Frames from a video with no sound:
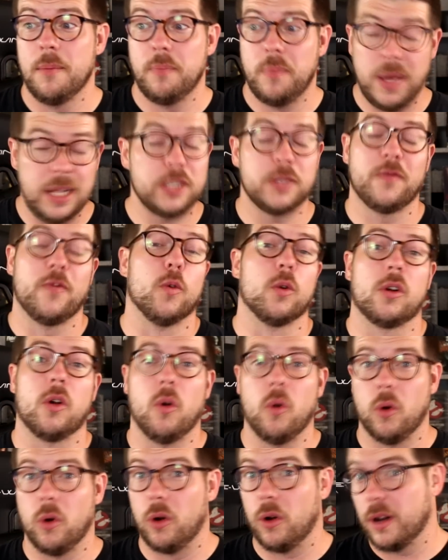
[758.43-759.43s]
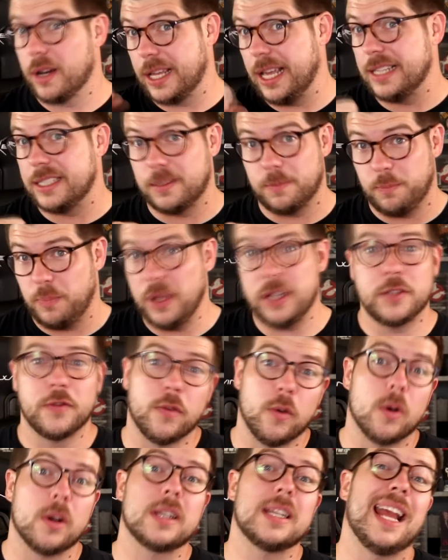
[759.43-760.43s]
Pitchfork horror. Gets
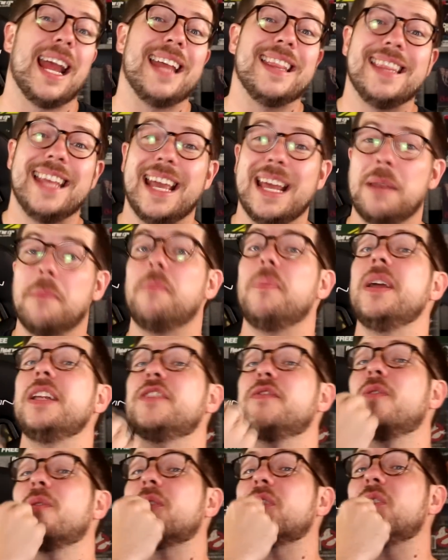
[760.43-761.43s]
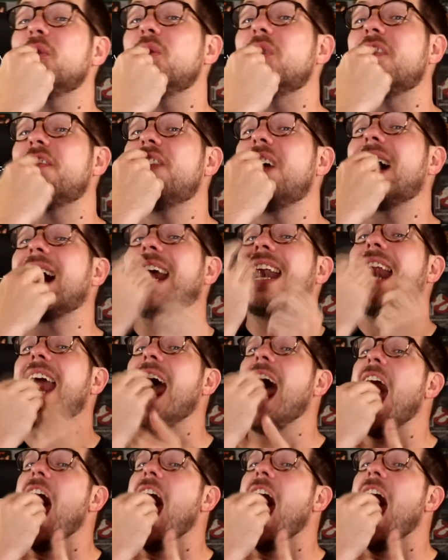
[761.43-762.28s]
pitchforked and then pitchforked through the fucking...